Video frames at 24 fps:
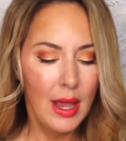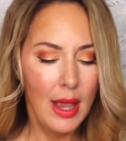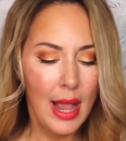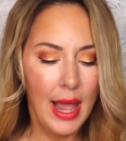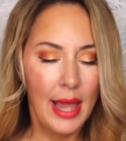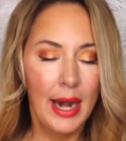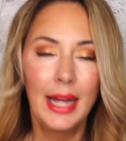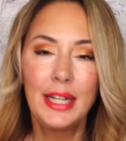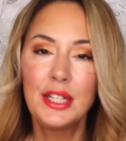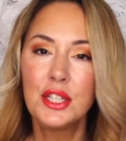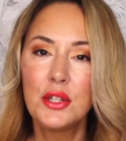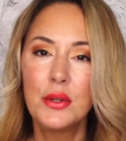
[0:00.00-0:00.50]

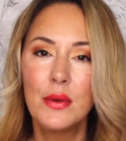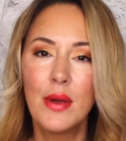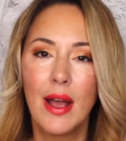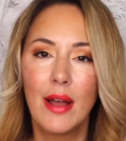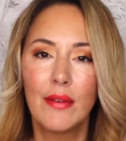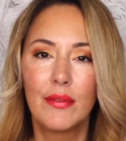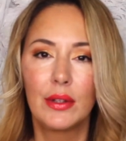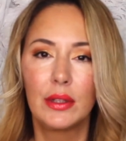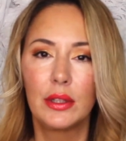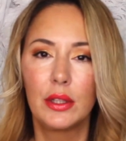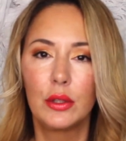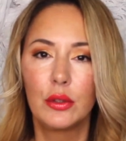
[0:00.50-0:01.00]
And I do
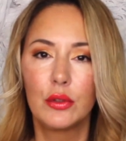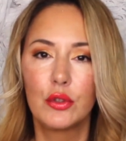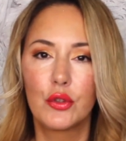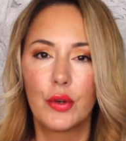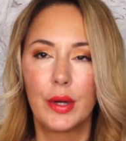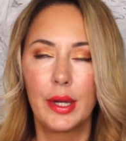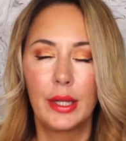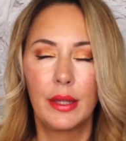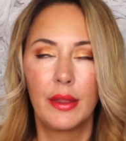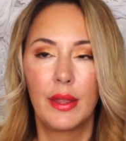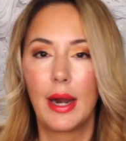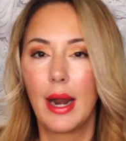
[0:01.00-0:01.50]
have a little
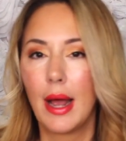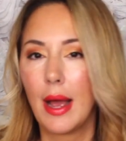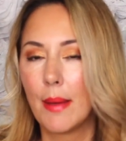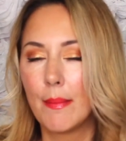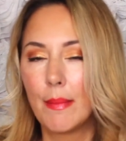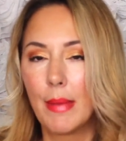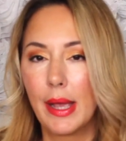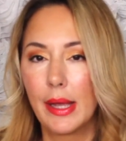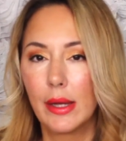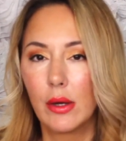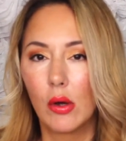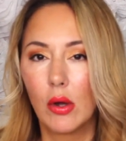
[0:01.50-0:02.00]
drink that I
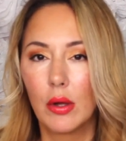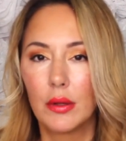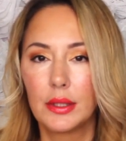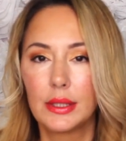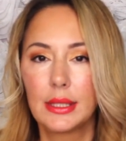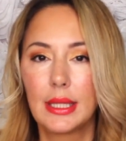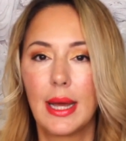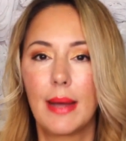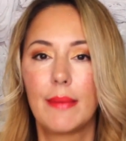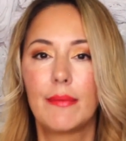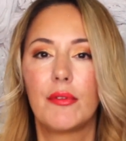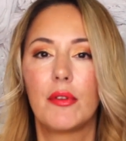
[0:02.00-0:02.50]
make all the
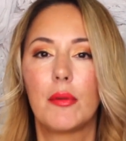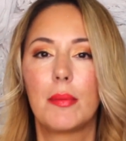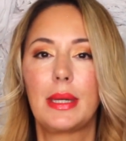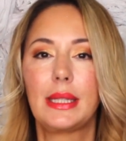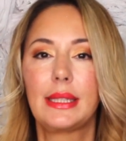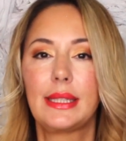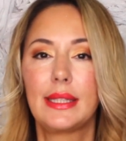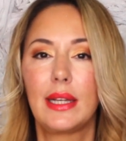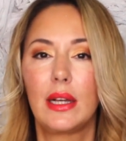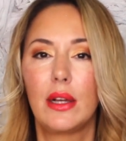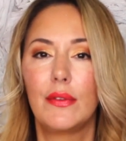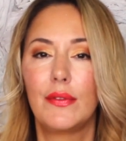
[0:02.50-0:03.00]
time for
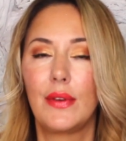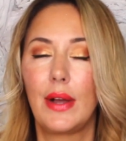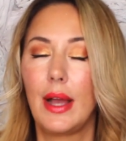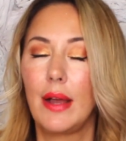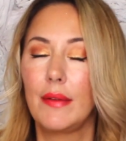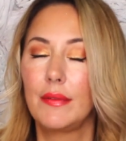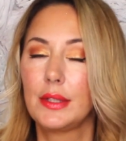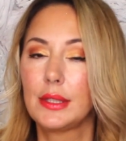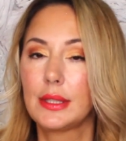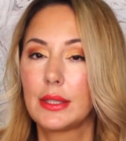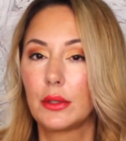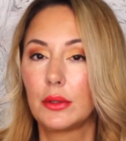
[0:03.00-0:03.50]
myself. I have
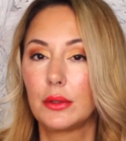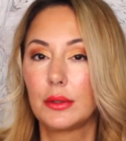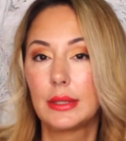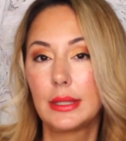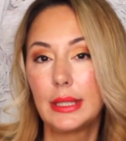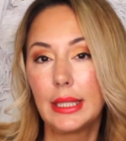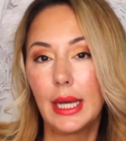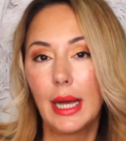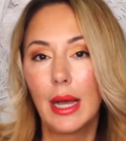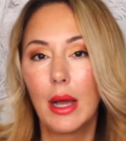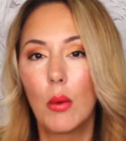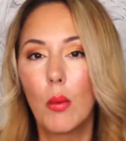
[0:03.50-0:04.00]
this little
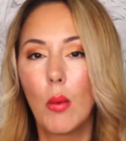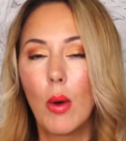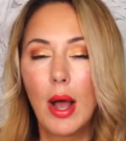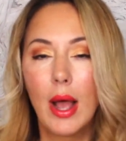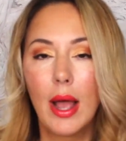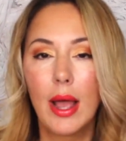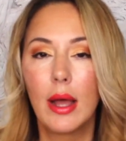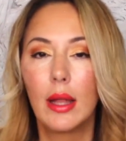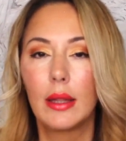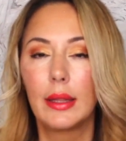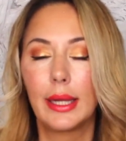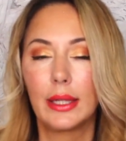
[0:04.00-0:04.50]
DIY
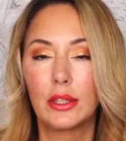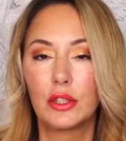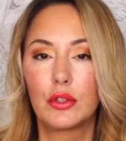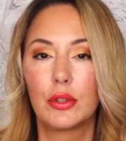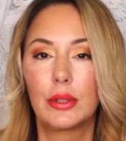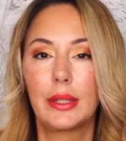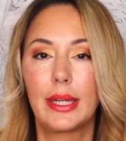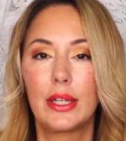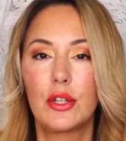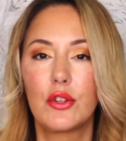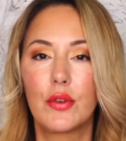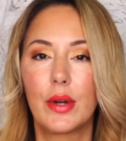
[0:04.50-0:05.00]

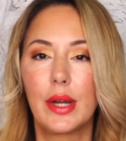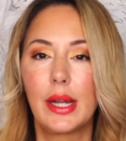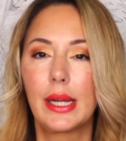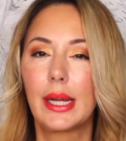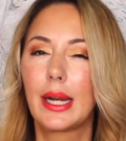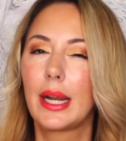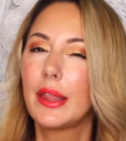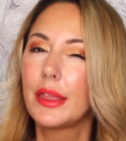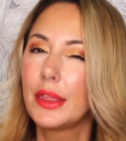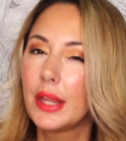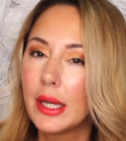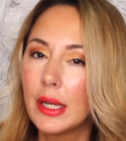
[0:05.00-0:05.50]
electrolyte drink, and
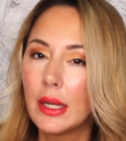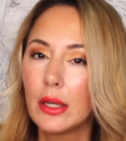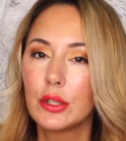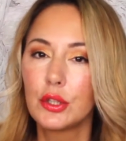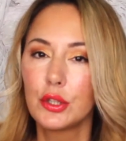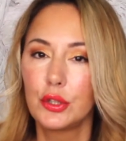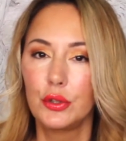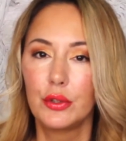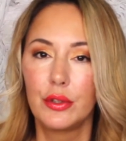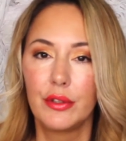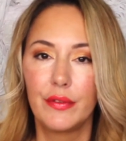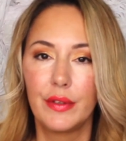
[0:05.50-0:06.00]
I think I'll
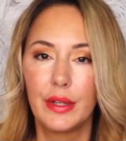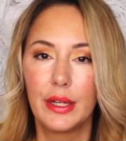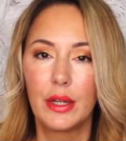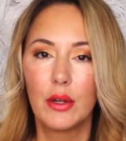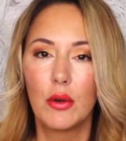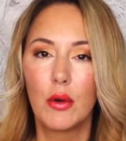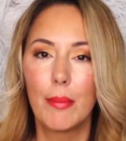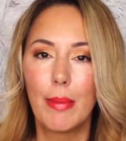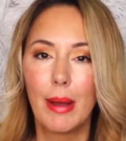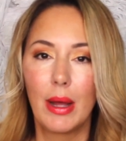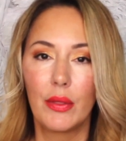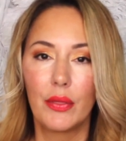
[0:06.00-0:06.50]
shoot a video
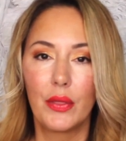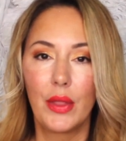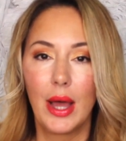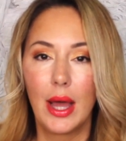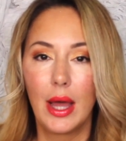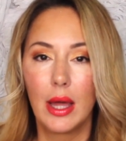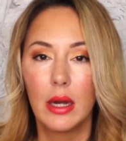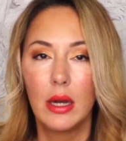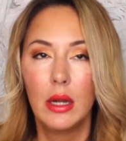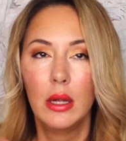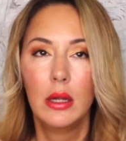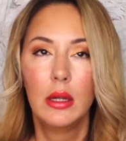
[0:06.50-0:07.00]
about
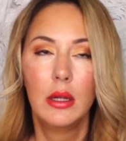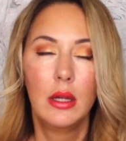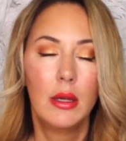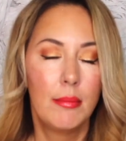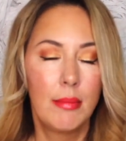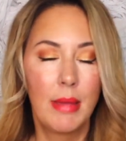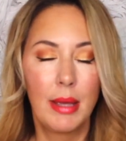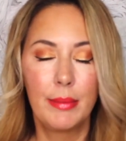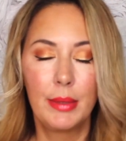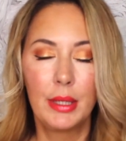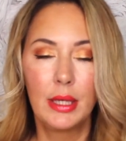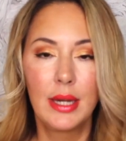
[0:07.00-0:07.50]
that
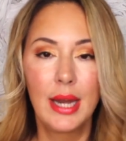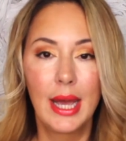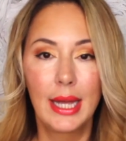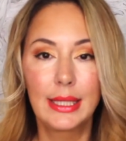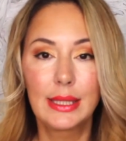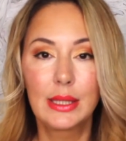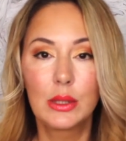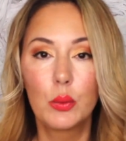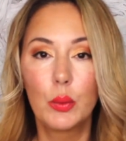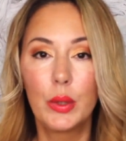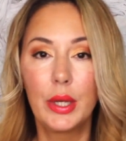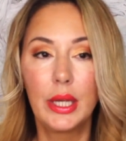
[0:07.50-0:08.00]
maybe
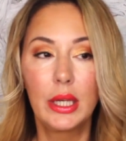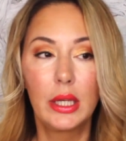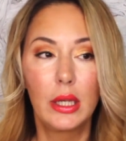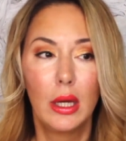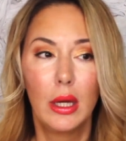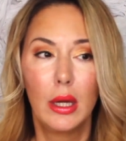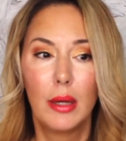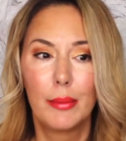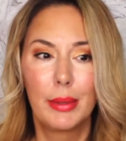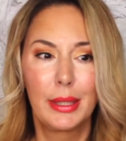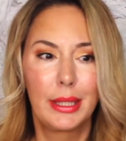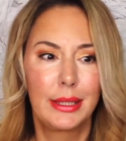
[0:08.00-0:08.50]
next week
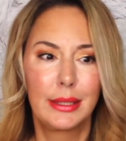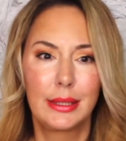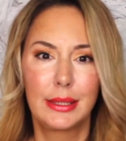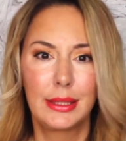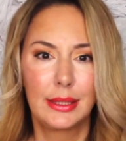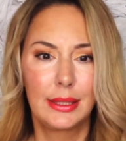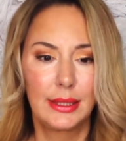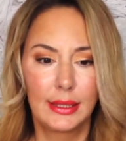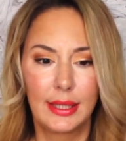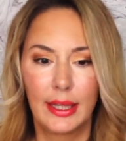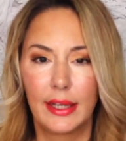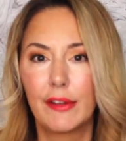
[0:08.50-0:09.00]
because
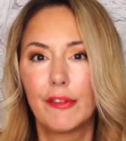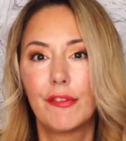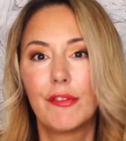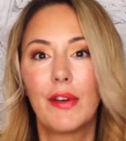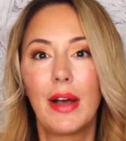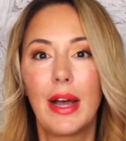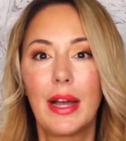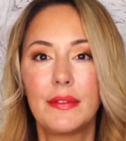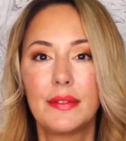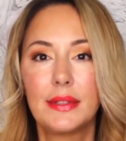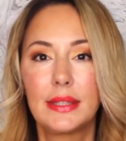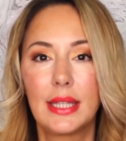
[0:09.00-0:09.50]
it's like
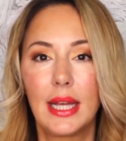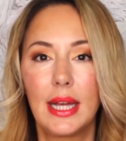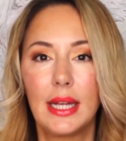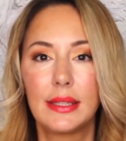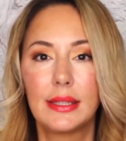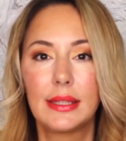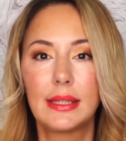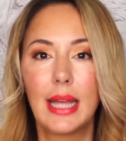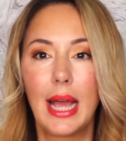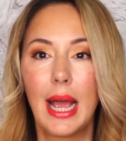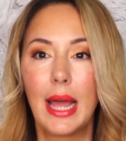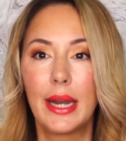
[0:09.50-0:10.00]
5
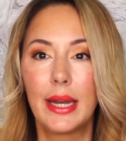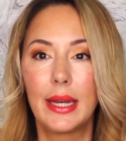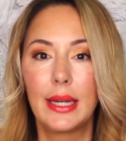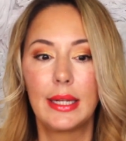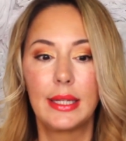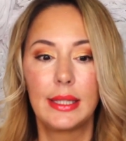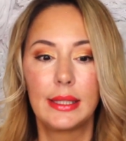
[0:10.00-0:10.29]
cents and it